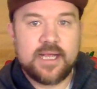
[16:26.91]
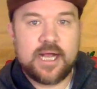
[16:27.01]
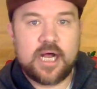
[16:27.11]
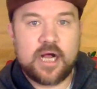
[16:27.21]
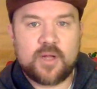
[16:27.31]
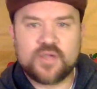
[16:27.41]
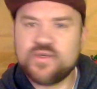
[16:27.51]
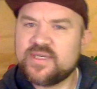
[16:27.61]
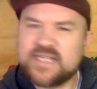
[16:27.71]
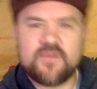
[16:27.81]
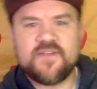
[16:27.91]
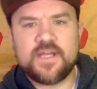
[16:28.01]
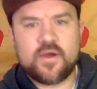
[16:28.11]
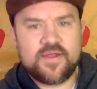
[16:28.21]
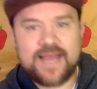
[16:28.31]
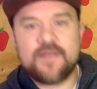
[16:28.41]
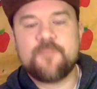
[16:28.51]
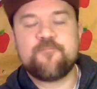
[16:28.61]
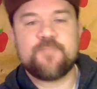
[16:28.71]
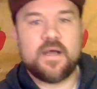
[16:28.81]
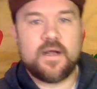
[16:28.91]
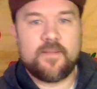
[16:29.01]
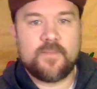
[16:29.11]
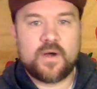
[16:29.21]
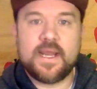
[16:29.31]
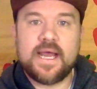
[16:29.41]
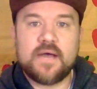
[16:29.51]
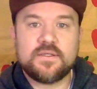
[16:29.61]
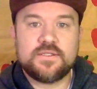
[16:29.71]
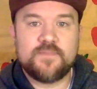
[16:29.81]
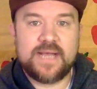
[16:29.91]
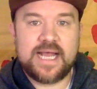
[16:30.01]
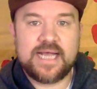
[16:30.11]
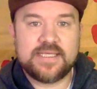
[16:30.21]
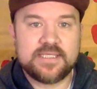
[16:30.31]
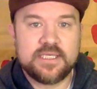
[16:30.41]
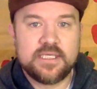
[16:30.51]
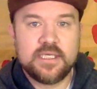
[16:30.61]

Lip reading: I'll do a separate video on that, on how to pass